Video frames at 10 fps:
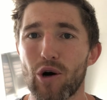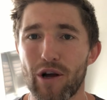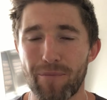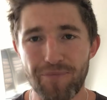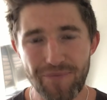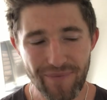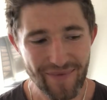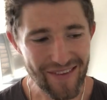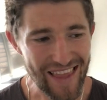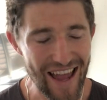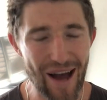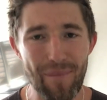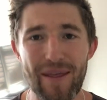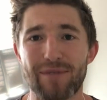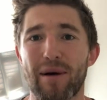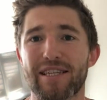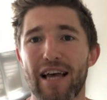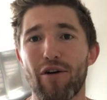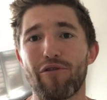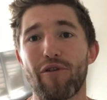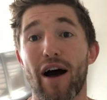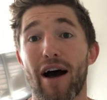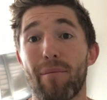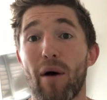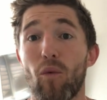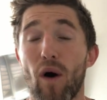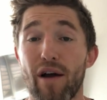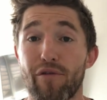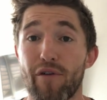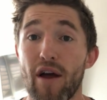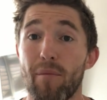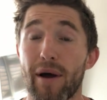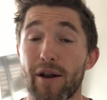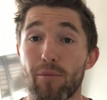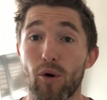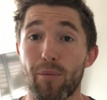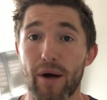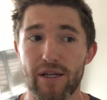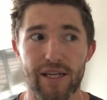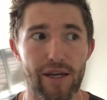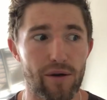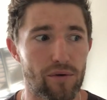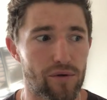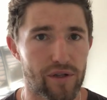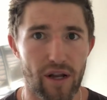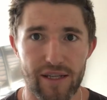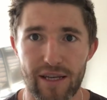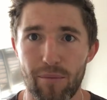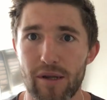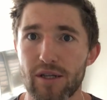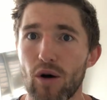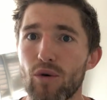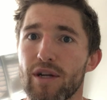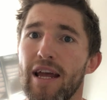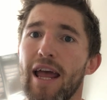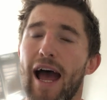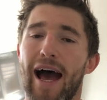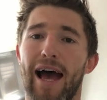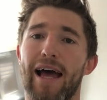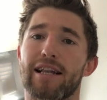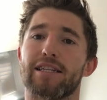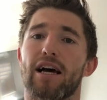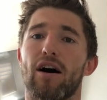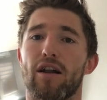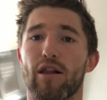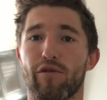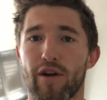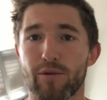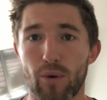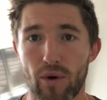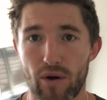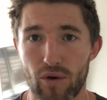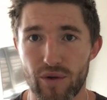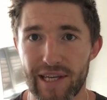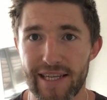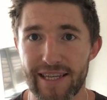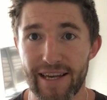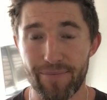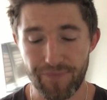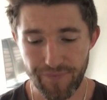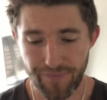dog. There's myself, my wife, my little boy Bertie, who's 19 months old, and our little French bulldog called Cece.